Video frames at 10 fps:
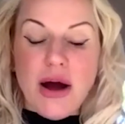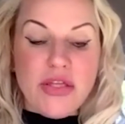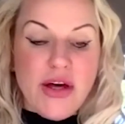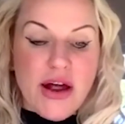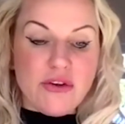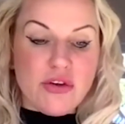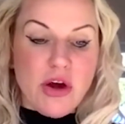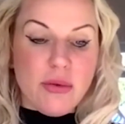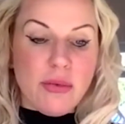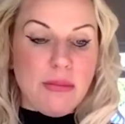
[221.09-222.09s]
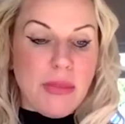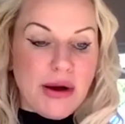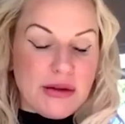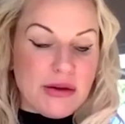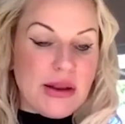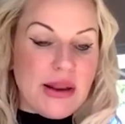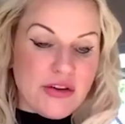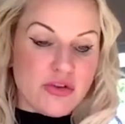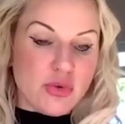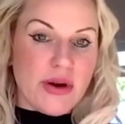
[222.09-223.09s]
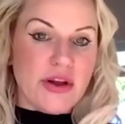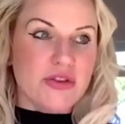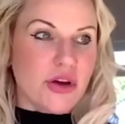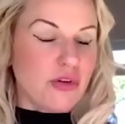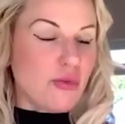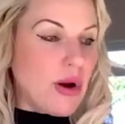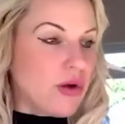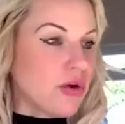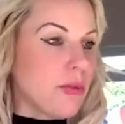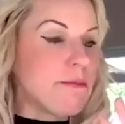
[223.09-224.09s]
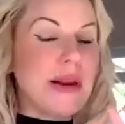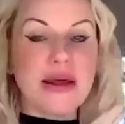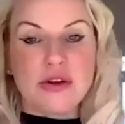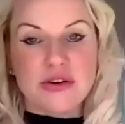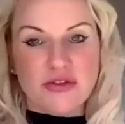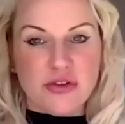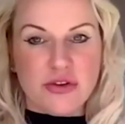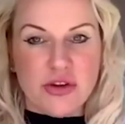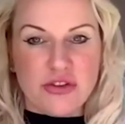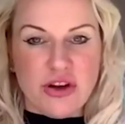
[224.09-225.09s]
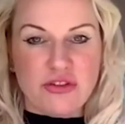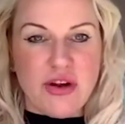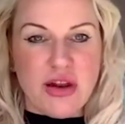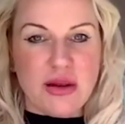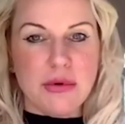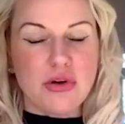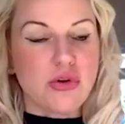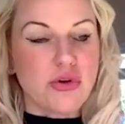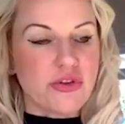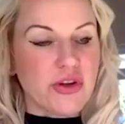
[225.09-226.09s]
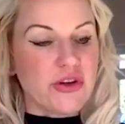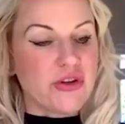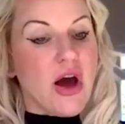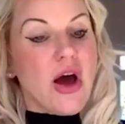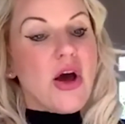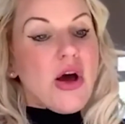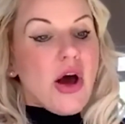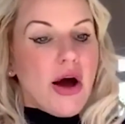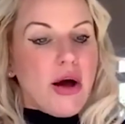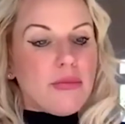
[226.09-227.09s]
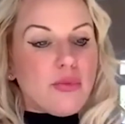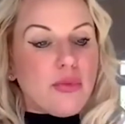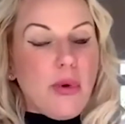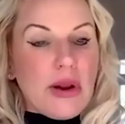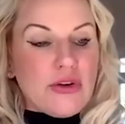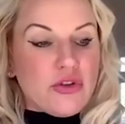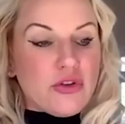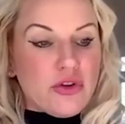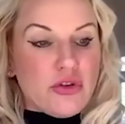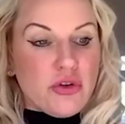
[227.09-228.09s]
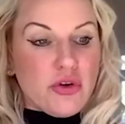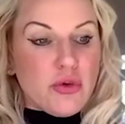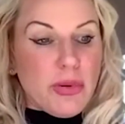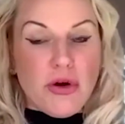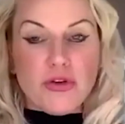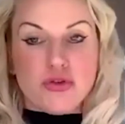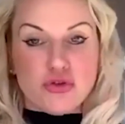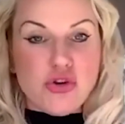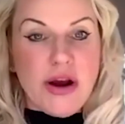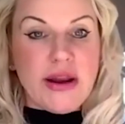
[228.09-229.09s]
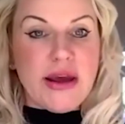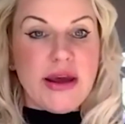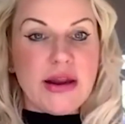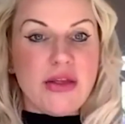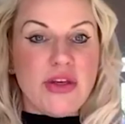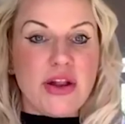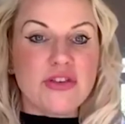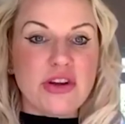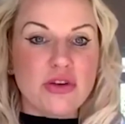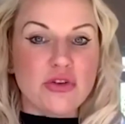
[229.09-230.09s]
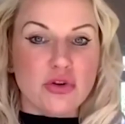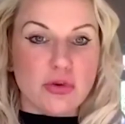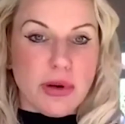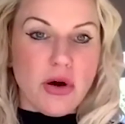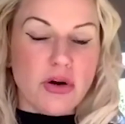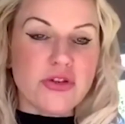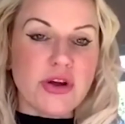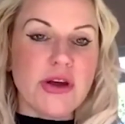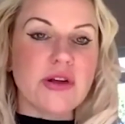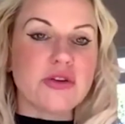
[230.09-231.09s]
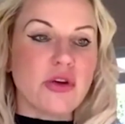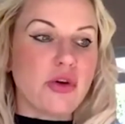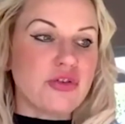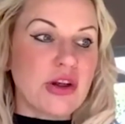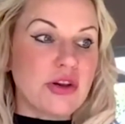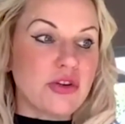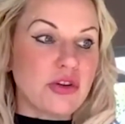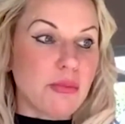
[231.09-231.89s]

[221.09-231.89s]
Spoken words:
I then, in my late 20s, I went on a million different self-development courses, went to do personal training, then taught Pilates, did